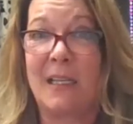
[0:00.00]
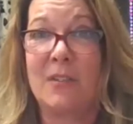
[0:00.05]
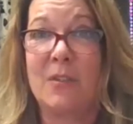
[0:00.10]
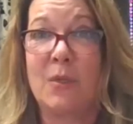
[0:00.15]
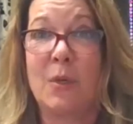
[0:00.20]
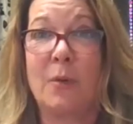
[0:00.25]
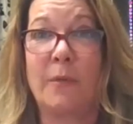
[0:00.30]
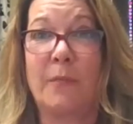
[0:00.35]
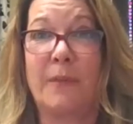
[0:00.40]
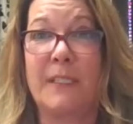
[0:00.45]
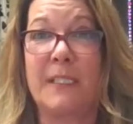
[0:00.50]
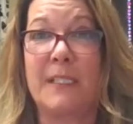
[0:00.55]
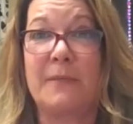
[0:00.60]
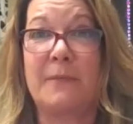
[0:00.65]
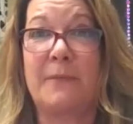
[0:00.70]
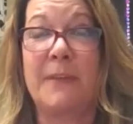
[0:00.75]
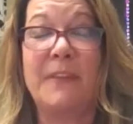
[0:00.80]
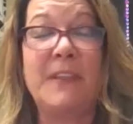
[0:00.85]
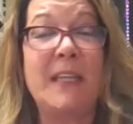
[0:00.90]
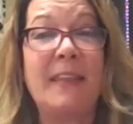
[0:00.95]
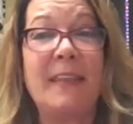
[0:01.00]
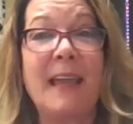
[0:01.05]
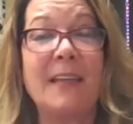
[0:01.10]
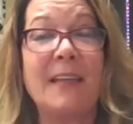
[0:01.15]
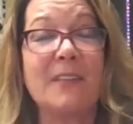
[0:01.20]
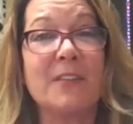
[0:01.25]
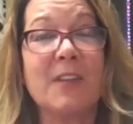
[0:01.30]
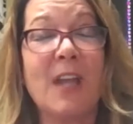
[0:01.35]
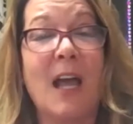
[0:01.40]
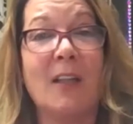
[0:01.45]
So if it's
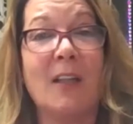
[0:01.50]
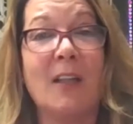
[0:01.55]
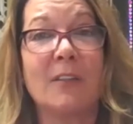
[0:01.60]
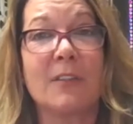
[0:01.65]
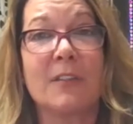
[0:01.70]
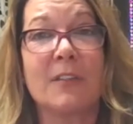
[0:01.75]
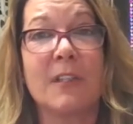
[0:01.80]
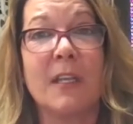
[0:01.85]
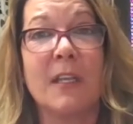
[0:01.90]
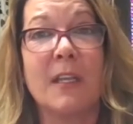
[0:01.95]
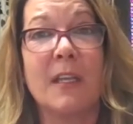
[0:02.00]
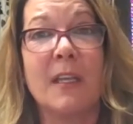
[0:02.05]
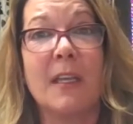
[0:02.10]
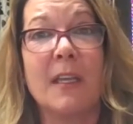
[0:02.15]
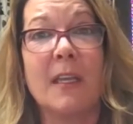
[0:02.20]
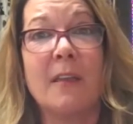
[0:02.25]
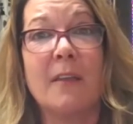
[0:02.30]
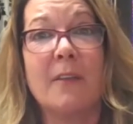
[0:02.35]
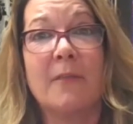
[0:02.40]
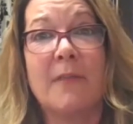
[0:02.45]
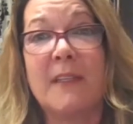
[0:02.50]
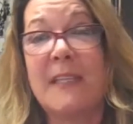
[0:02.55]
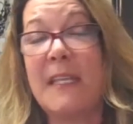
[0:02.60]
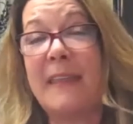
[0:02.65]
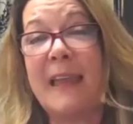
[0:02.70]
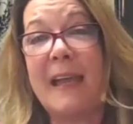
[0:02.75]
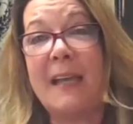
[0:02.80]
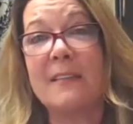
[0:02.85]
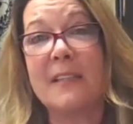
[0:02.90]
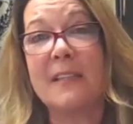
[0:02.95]
$50,000,
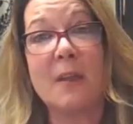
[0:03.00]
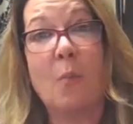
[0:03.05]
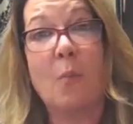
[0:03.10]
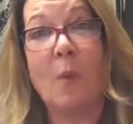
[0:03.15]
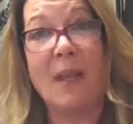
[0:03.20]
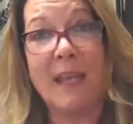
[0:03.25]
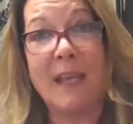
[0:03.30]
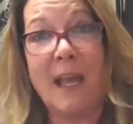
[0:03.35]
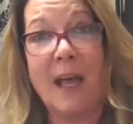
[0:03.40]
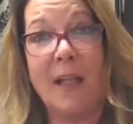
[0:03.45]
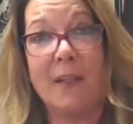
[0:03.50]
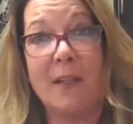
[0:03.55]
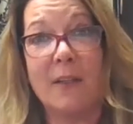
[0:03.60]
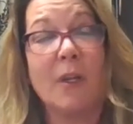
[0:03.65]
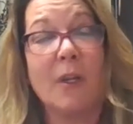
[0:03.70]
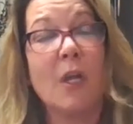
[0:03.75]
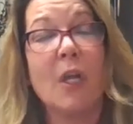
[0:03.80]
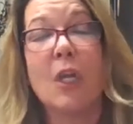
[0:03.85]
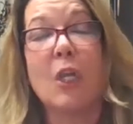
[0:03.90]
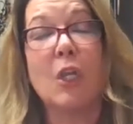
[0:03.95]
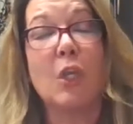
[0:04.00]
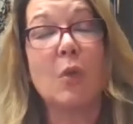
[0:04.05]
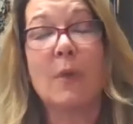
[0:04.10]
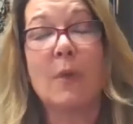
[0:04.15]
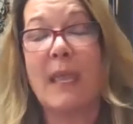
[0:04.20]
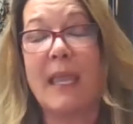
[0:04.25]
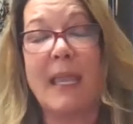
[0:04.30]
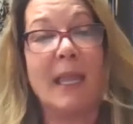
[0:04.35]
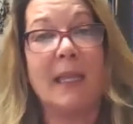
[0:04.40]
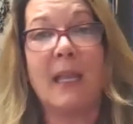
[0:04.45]
$50,001, you
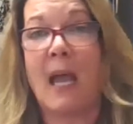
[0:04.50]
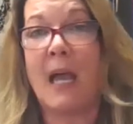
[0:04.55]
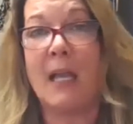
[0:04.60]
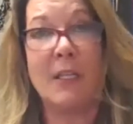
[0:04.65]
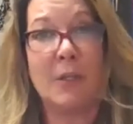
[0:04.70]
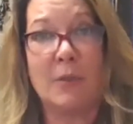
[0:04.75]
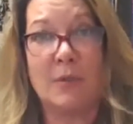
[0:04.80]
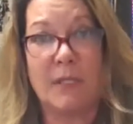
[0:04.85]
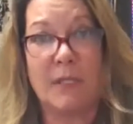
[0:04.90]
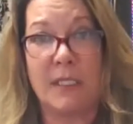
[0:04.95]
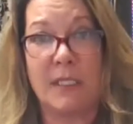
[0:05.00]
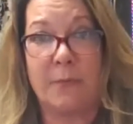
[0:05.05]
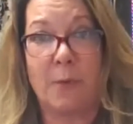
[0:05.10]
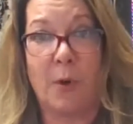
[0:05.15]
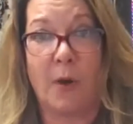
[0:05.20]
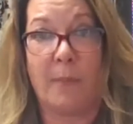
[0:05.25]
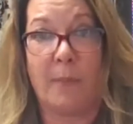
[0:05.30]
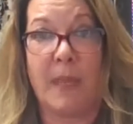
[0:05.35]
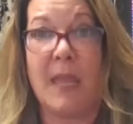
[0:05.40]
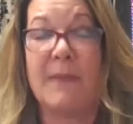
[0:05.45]
cannot use this form.